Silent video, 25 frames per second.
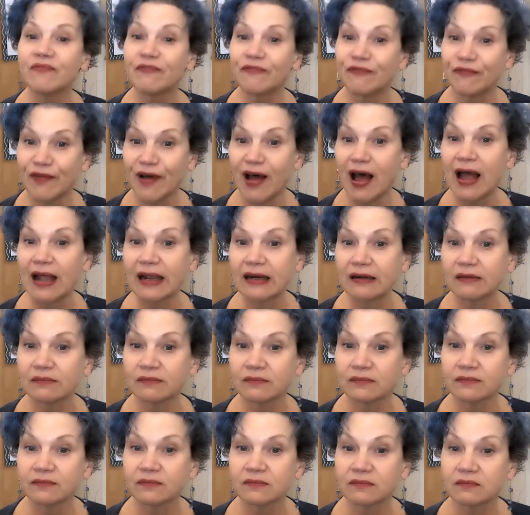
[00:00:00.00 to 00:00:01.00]
fine,
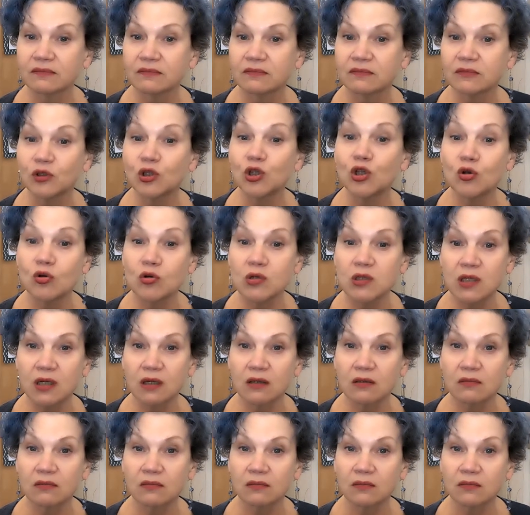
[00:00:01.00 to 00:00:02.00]
use
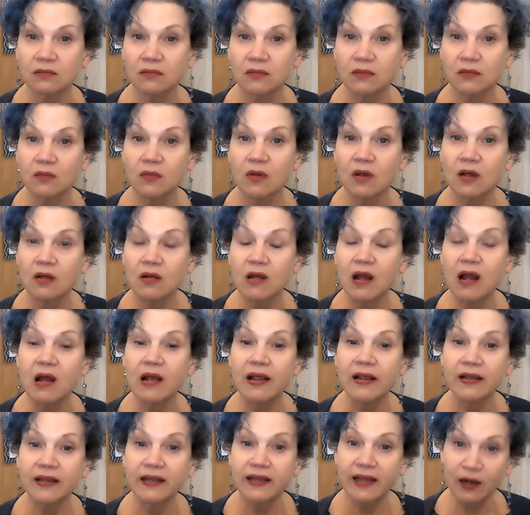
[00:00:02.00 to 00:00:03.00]
it.
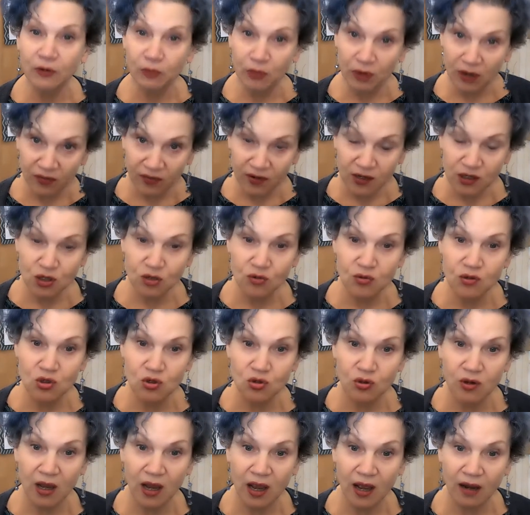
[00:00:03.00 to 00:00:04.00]
Get rid of it as soon as
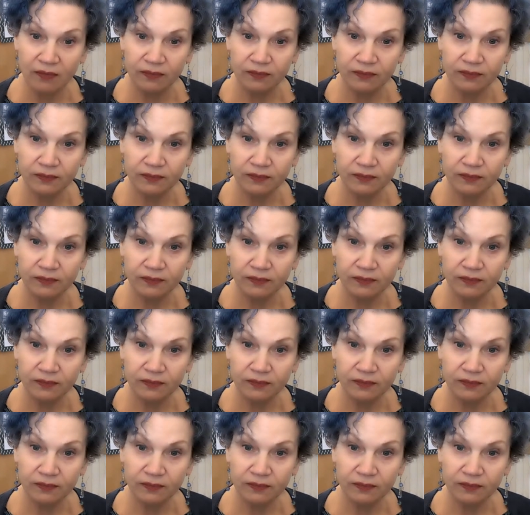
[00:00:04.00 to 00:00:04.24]
you can.